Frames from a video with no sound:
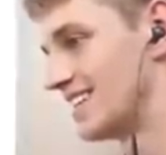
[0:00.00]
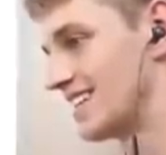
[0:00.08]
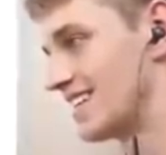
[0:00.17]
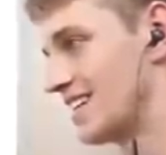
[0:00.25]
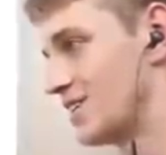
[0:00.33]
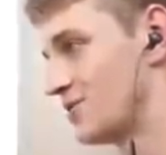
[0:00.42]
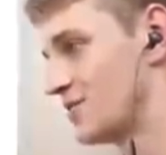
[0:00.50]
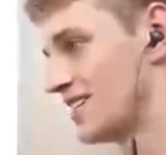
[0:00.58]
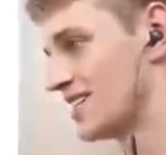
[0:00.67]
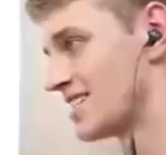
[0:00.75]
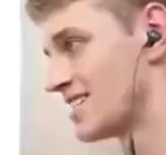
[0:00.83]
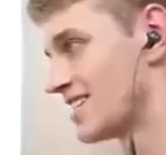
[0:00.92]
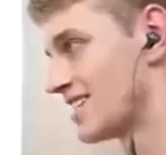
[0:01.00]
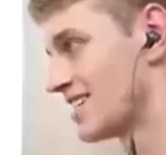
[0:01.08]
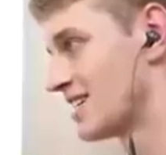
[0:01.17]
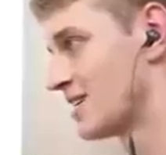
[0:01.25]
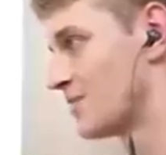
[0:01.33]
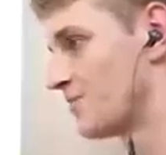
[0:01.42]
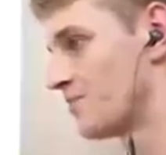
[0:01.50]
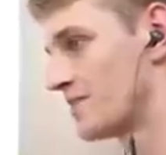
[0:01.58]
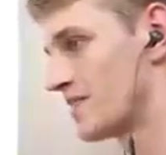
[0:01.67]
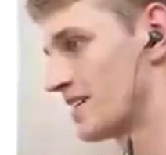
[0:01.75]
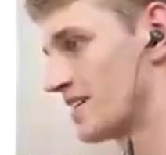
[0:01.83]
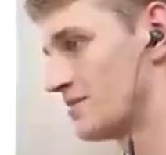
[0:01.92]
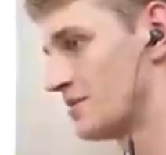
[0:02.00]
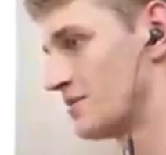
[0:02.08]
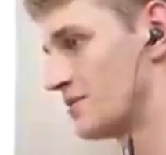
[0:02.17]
Can I do this? You